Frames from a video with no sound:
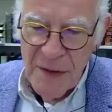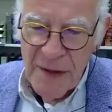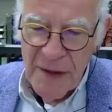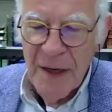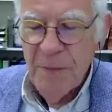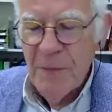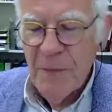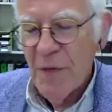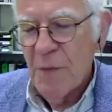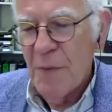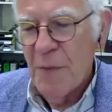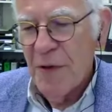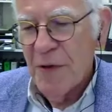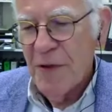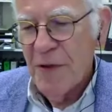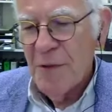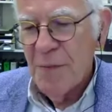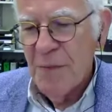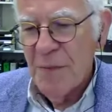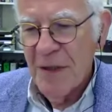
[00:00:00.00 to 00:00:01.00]
type of
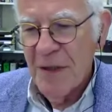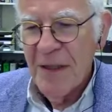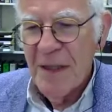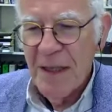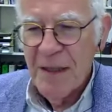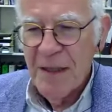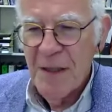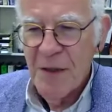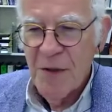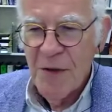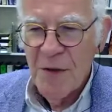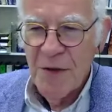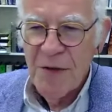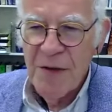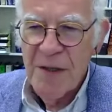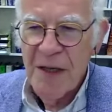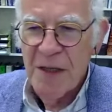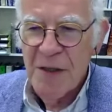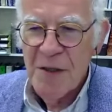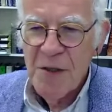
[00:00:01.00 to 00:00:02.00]
punishment that is
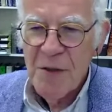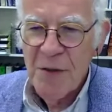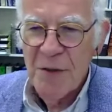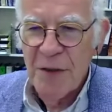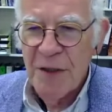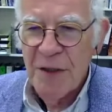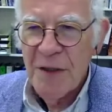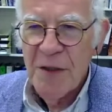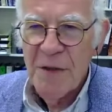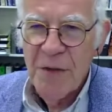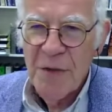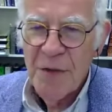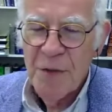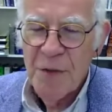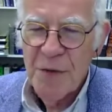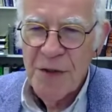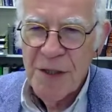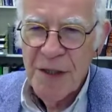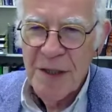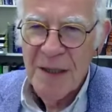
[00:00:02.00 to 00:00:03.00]
not destroying the
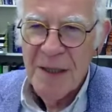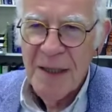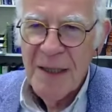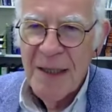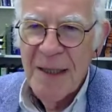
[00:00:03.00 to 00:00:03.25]
future.